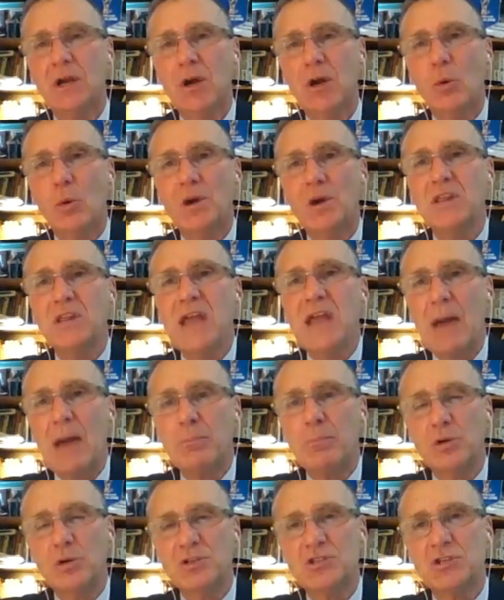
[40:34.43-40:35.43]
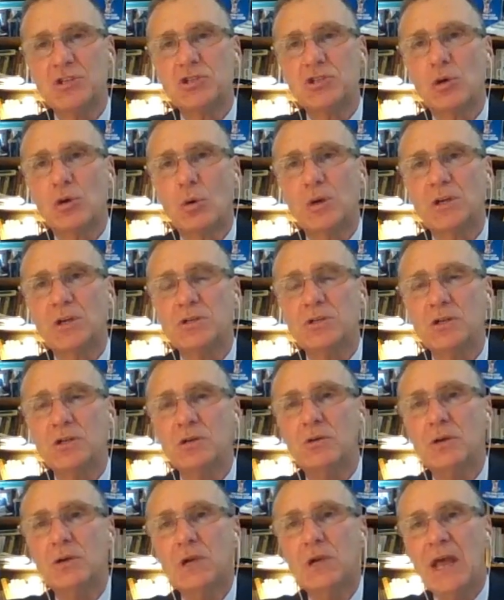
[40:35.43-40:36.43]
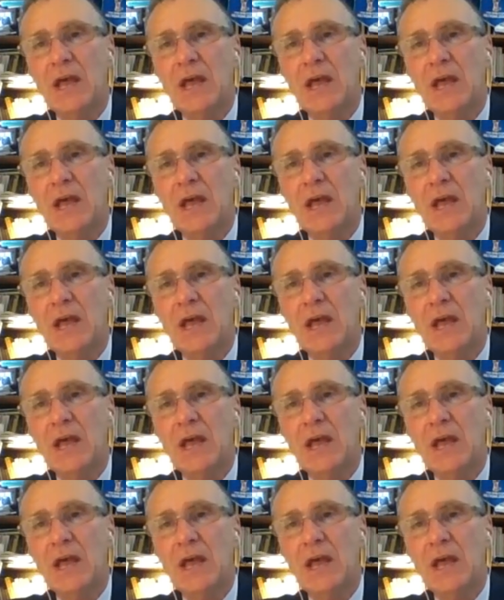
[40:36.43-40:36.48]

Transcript: What are the outputs that you're going to do?